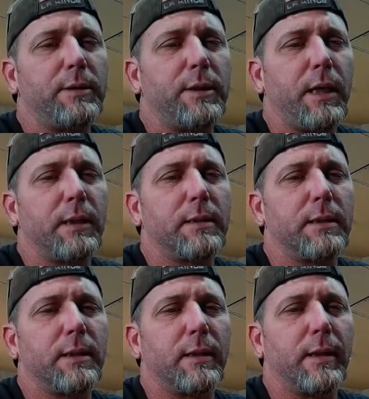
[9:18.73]
chances
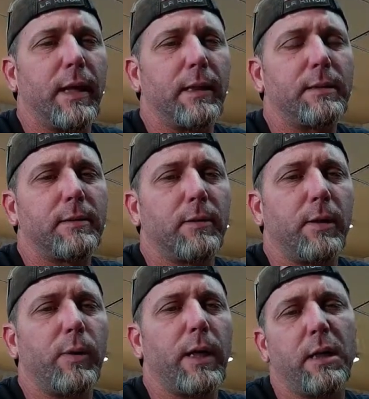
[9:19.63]
on that, so I
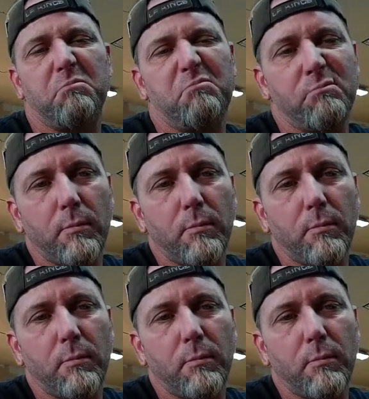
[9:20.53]
went ahead and